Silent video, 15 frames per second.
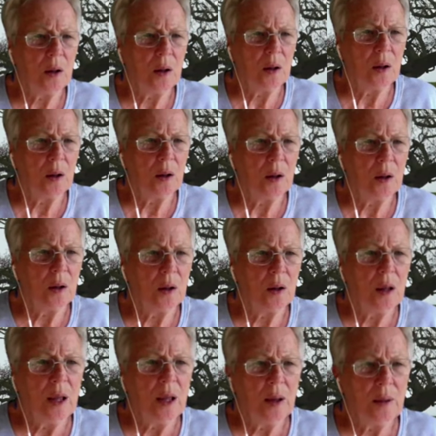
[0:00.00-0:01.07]
things
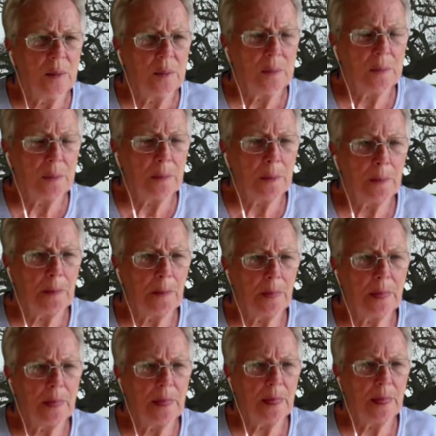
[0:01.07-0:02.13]
because it's coming down
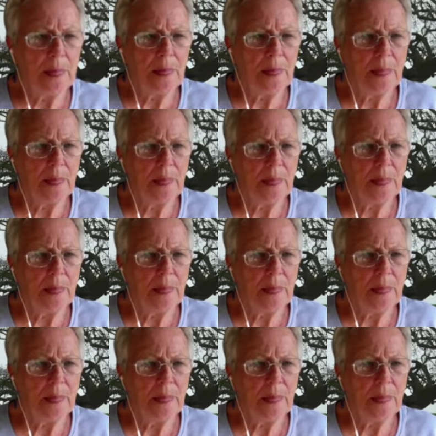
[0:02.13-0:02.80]
the way it should.